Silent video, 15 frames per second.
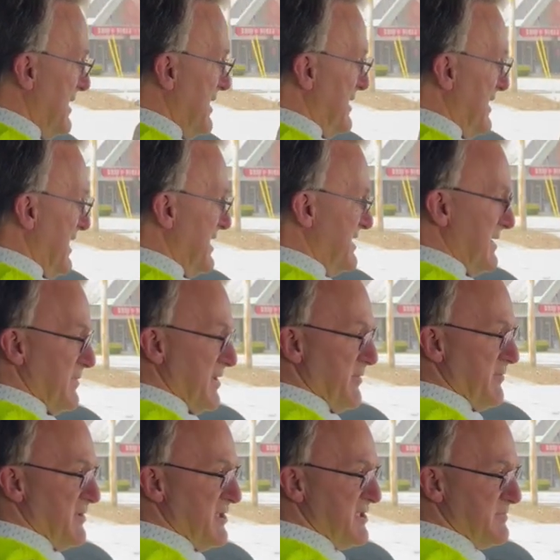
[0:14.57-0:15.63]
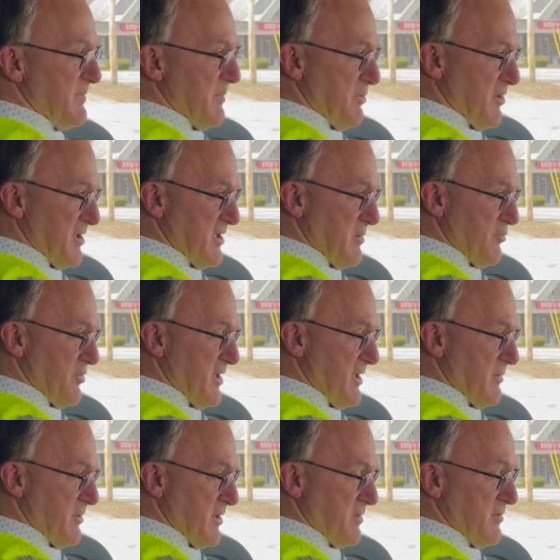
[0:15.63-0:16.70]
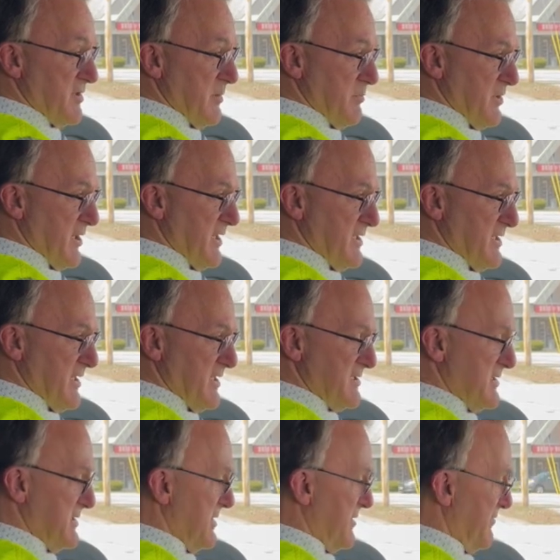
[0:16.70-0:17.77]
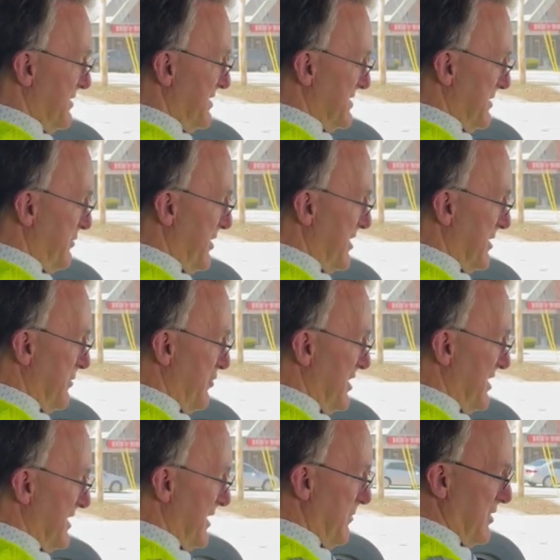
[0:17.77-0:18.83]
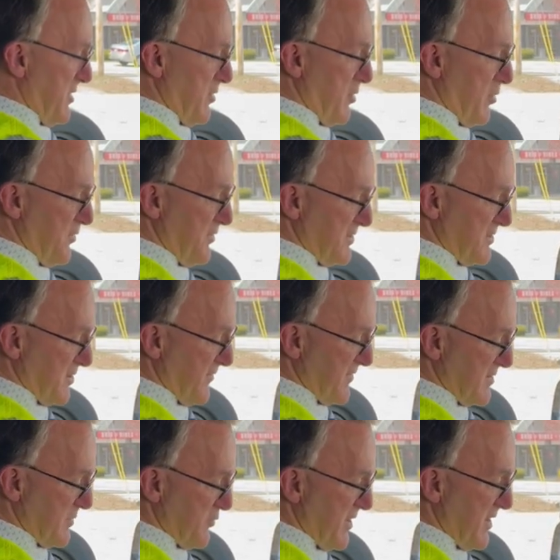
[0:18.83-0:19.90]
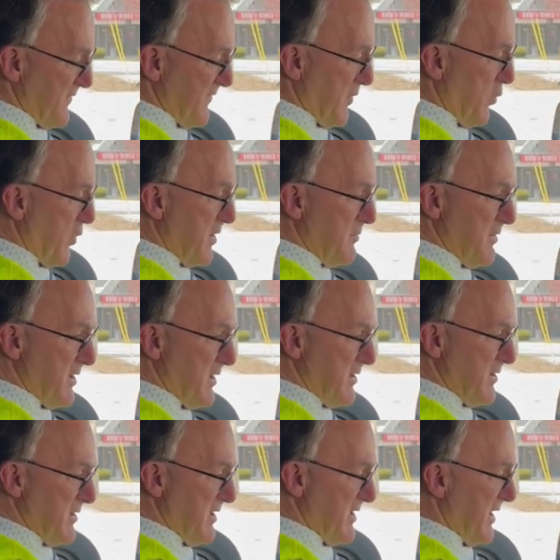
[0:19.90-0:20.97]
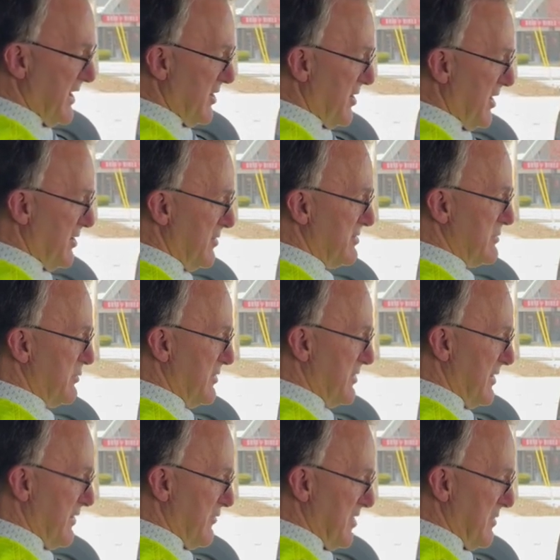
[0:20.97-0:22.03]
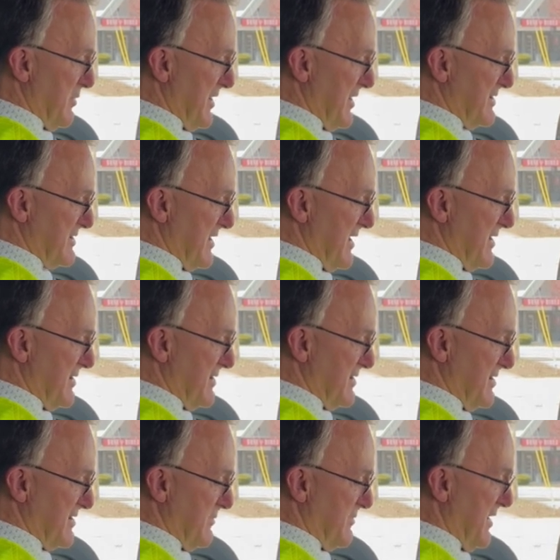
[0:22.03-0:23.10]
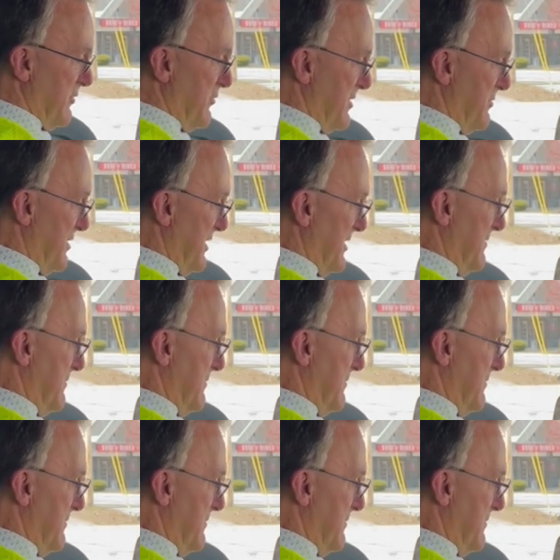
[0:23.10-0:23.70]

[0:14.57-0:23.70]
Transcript: Next, I'm going to release my parking brake. We're going to do the applied test. Release the parking brake. I'm going to hold the service brake for 1 minute, and I cannot lose more than 3 psi in the system in that 1 minute.